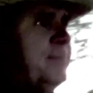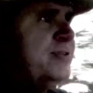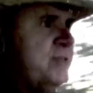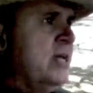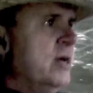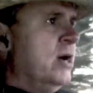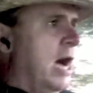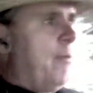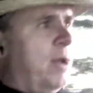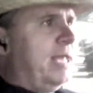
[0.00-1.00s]
I
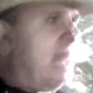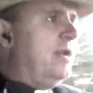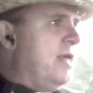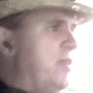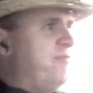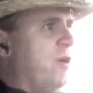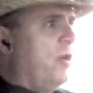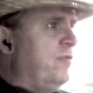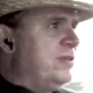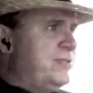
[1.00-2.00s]
want to get another
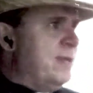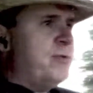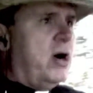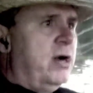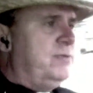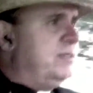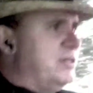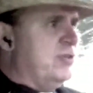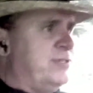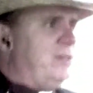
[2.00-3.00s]
phone. The SIM card
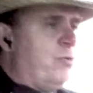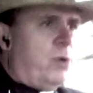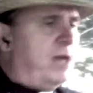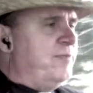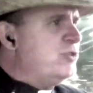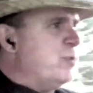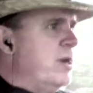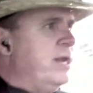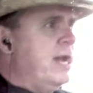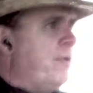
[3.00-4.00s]
doesn't seem to work in this
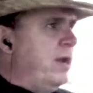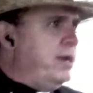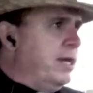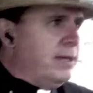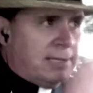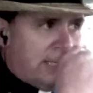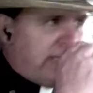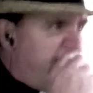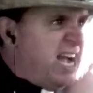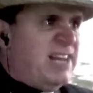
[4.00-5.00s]
one, and I wanted to
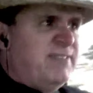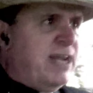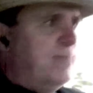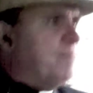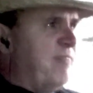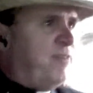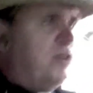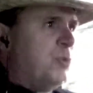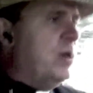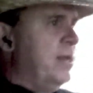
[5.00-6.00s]
deactivate my
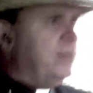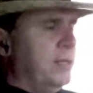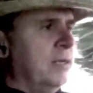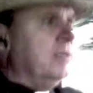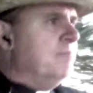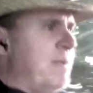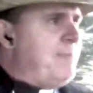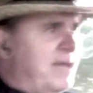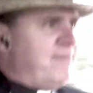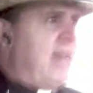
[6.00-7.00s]
first one and
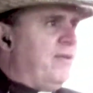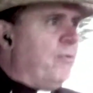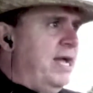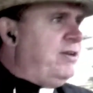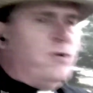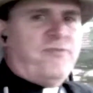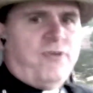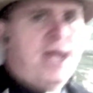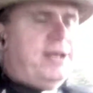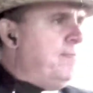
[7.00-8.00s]
maybe give that away to a
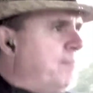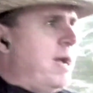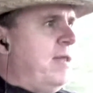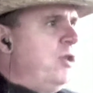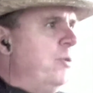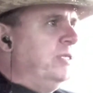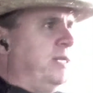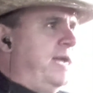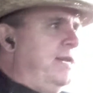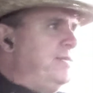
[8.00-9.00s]
friend and buy a new one
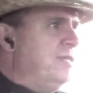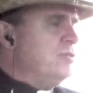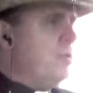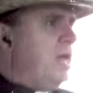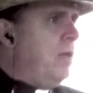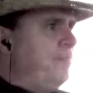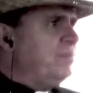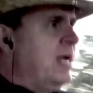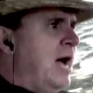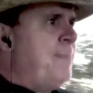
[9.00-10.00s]
today. And he says, well,
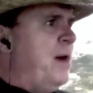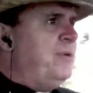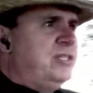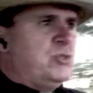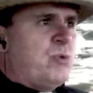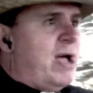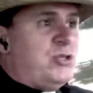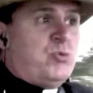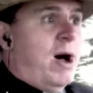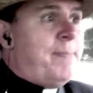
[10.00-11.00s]
how about we just
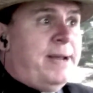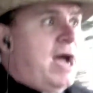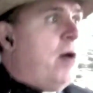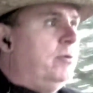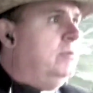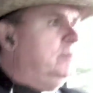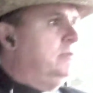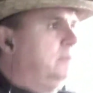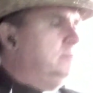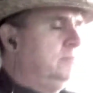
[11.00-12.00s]
swap it out?
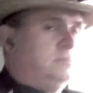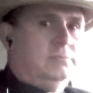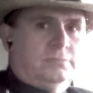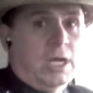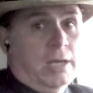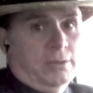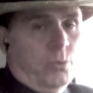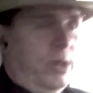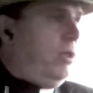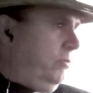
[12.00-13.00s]

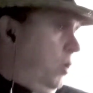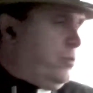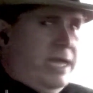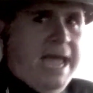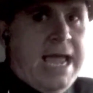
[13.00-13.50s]
Well, okay.